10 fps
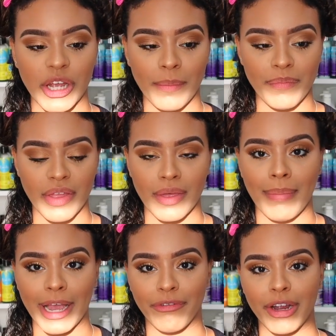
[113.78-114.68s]
up the
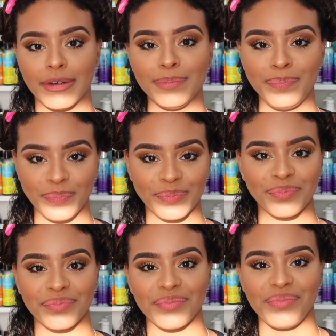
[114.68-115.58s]
background,
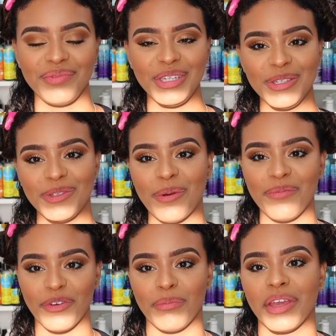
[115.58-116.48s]
so I'm
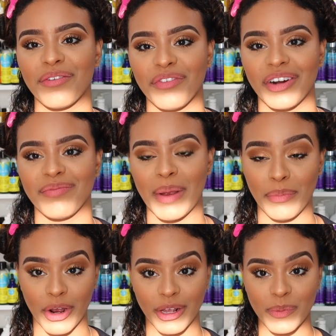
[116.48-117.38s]
filming in front of my
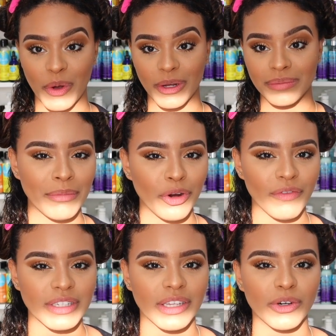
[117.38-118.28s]
product wall. Let me know
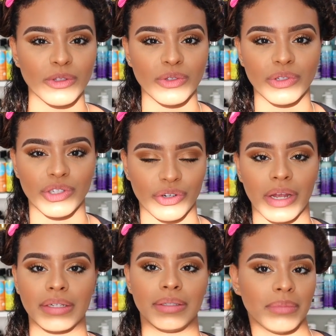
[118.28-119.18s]
if it's a little too
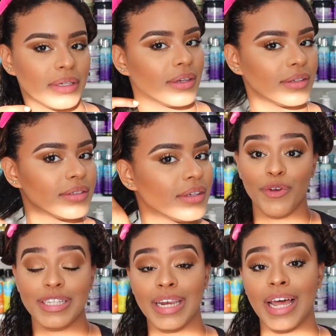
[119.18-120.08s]
distracting, because there is a